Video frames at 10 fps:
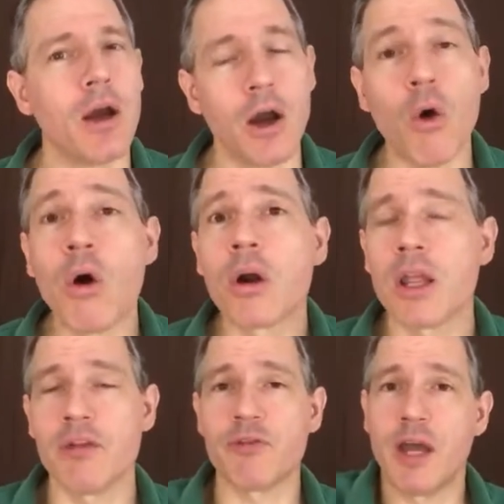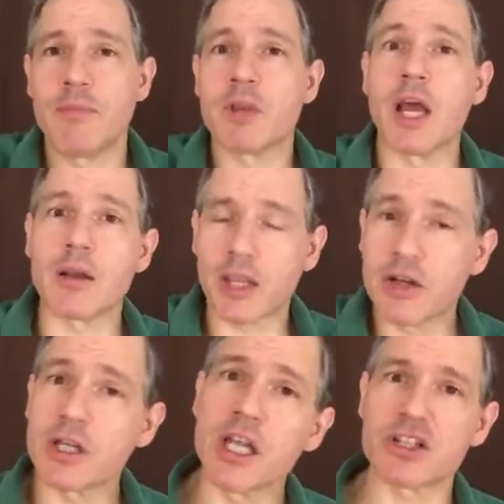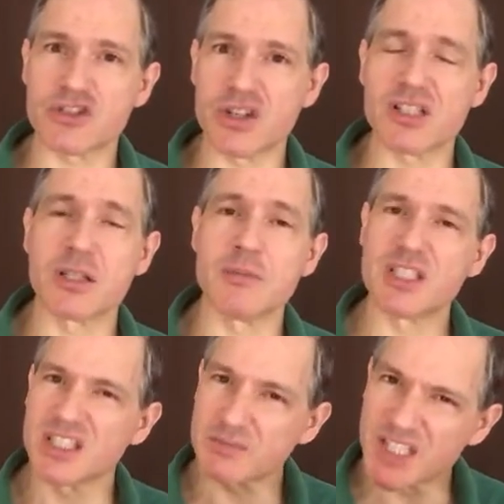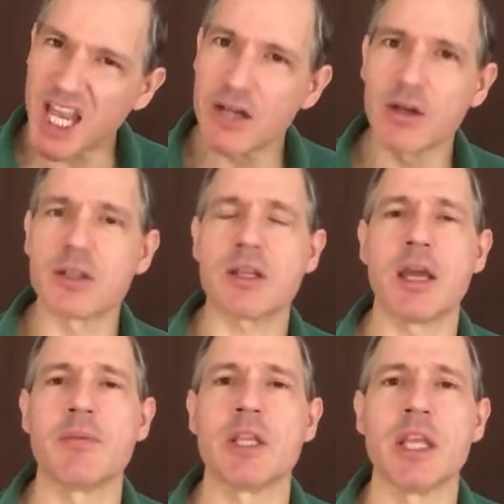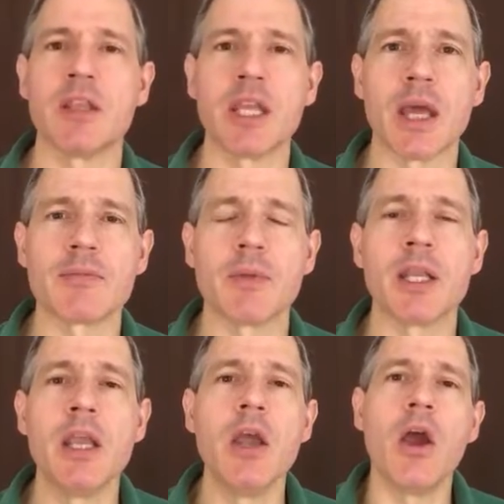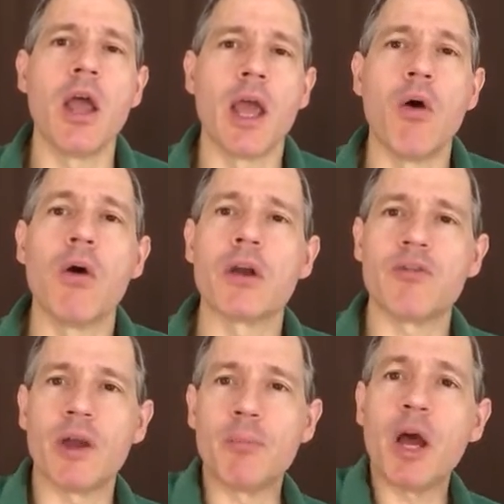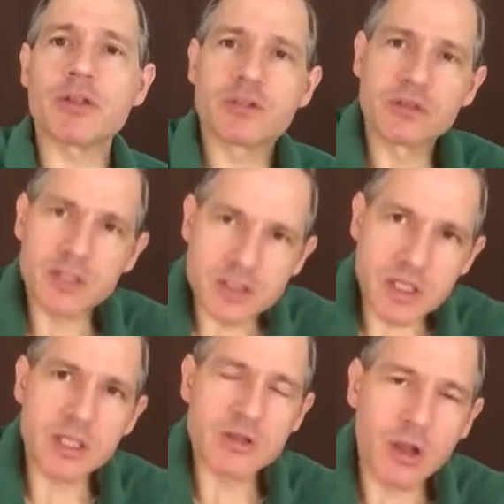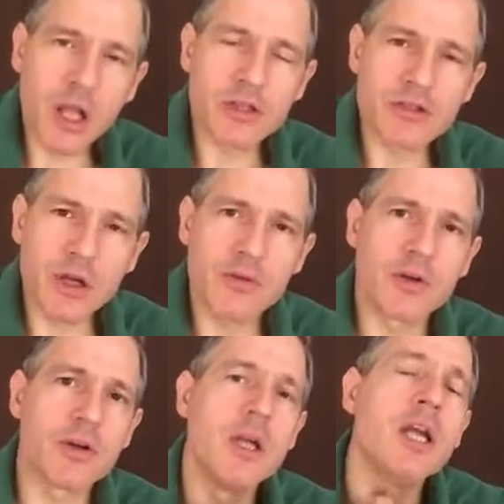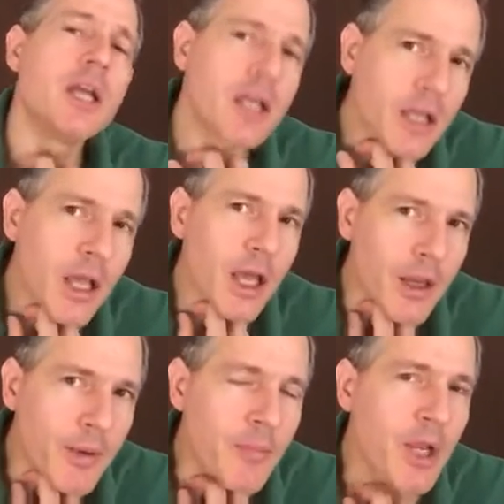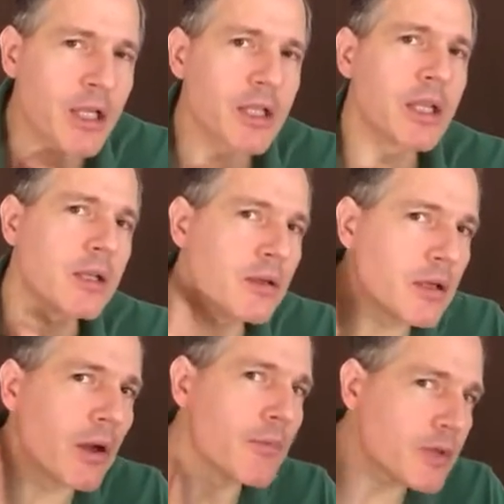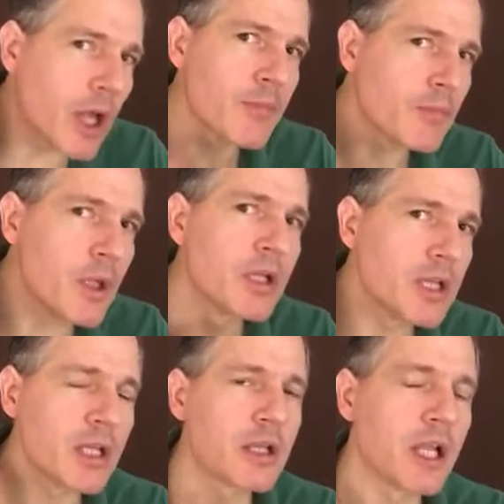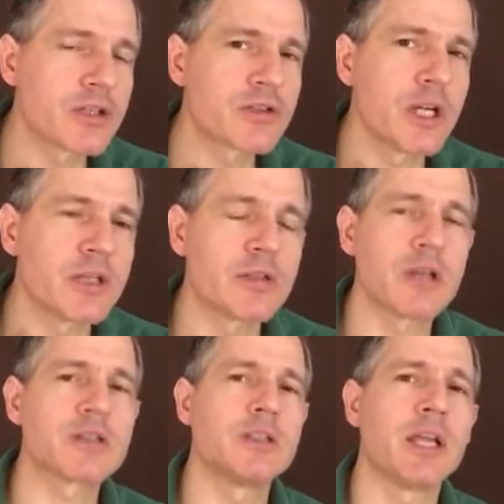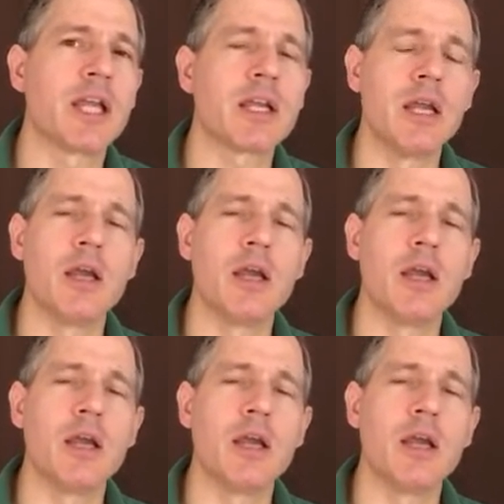uh, or if I'm got I carry a lot of stress in the middle and I'm tight all the time in the, in the abdomen, uh, or if my posture is is all hunched over and I, I'm, I'm not getting you know I'm I'm getting a lot of strain across the neck